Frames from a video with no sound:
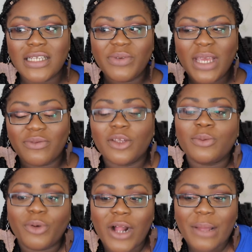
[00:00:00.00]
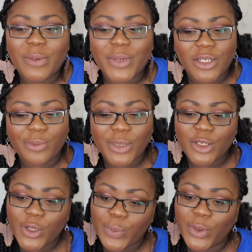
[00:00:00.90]
Definitely have a good primer, but don't be
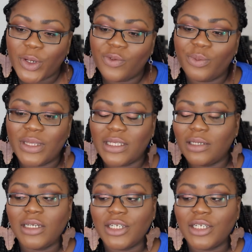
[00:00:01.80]
too put off with the